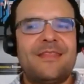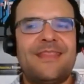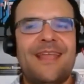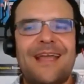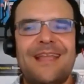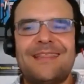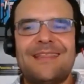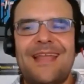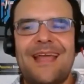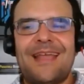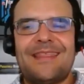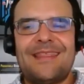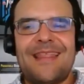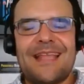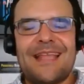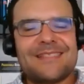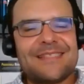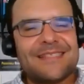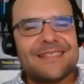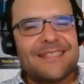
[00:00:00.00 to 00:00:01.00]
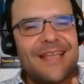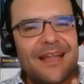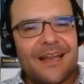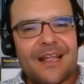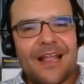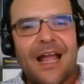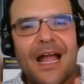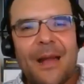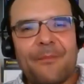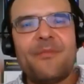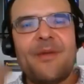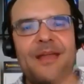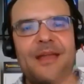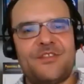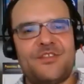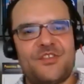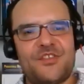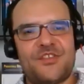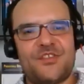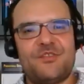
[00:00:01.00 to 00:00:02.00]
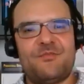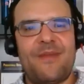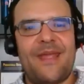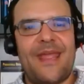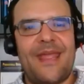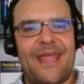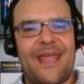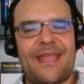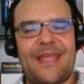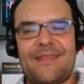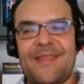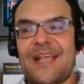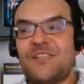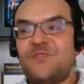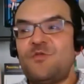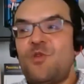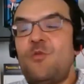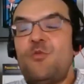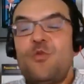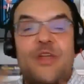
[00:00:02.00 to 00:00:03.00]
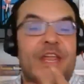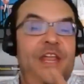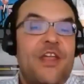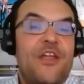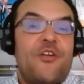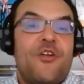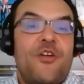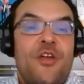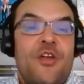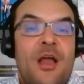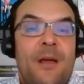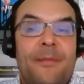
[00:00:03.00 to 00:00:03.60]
That's not a compromise you should make. And that's why we're here.